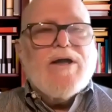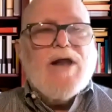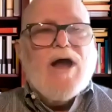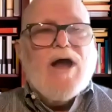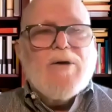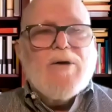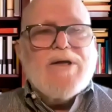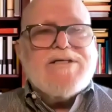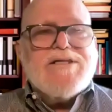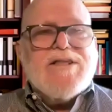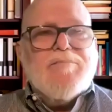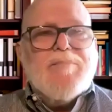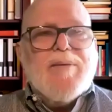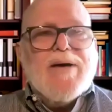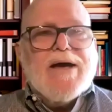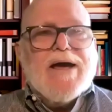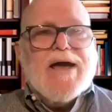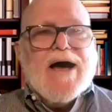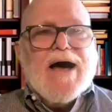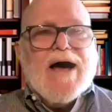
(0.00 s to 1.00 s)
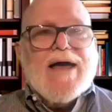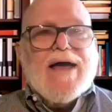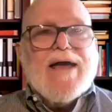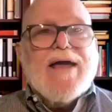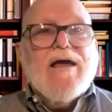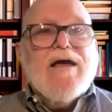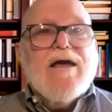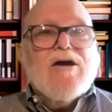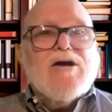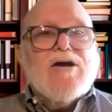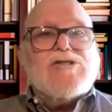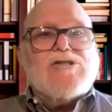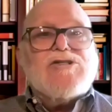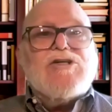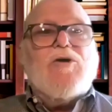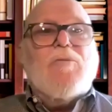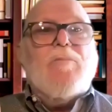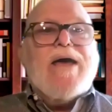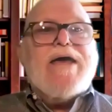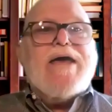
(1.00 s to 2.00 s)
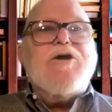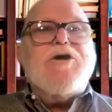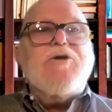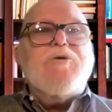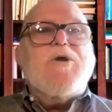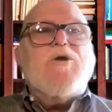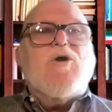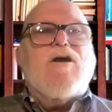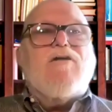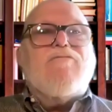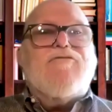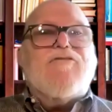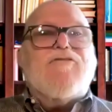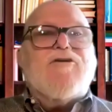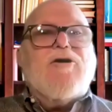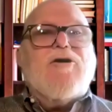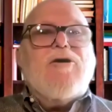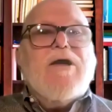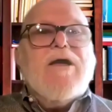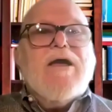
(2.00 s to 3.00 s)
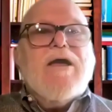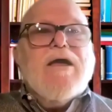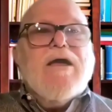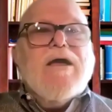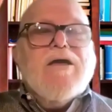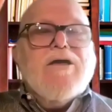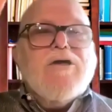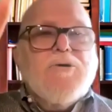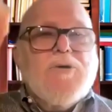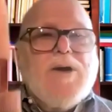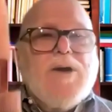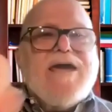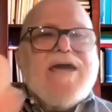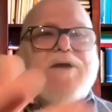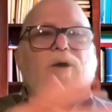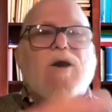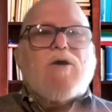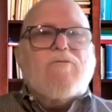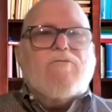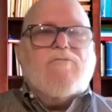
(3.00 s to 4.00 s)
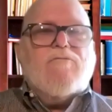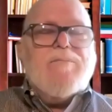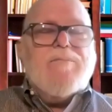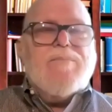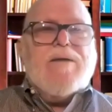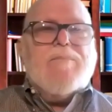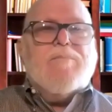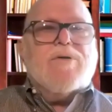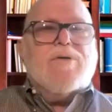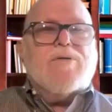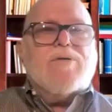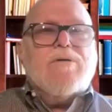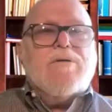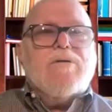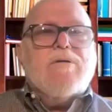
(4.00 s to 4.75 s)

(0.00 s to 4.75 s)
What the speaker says: know it's the big guy because he'll make you an offer he won't remember.